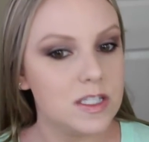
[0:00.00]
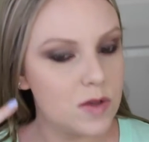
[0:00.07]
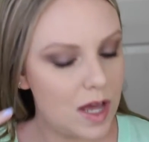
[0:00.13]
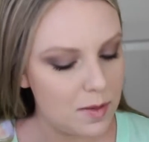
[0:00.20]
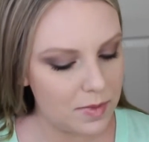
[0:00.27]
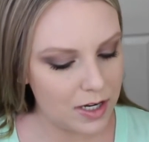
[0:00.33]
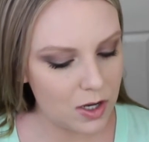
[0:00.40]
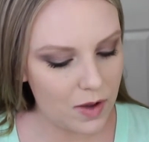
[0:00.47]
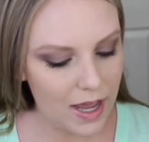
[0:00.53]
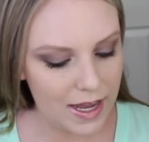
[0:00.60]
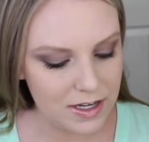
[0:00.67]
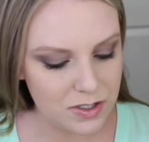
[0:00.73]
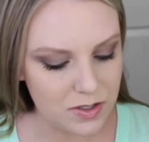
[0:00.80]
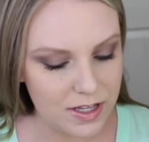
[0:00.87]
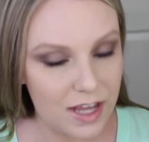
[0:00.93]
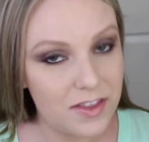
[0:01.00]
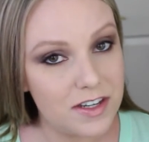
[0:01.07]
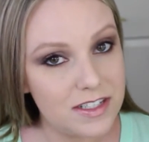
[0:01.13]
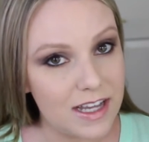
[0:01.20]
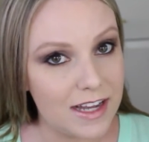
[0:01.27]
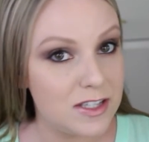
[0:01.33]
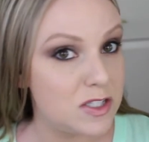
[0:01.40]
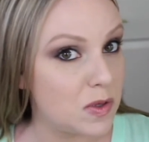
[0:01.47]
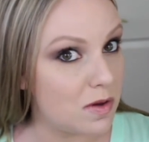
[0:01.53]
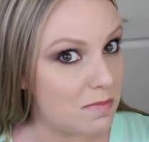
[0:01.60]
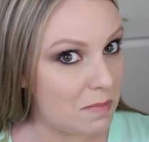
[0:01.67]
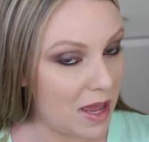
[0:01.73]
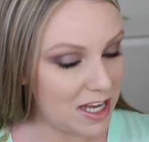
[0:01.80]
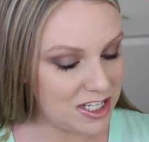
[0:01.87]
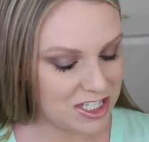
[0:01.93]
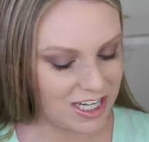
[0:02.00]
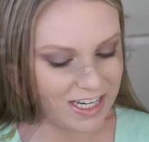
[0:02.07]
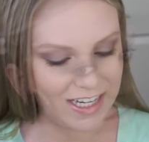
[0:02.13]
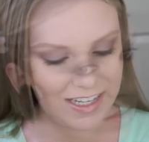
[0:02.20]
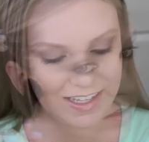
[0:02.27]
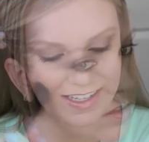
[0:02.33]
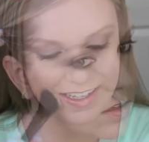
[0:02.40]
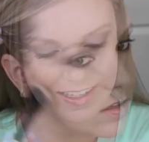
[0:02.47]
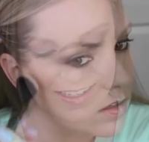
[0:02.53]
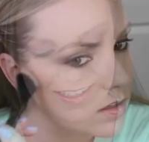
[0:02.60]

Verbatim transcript: So I'm gonna go ahead and do the other side, so I'm matching.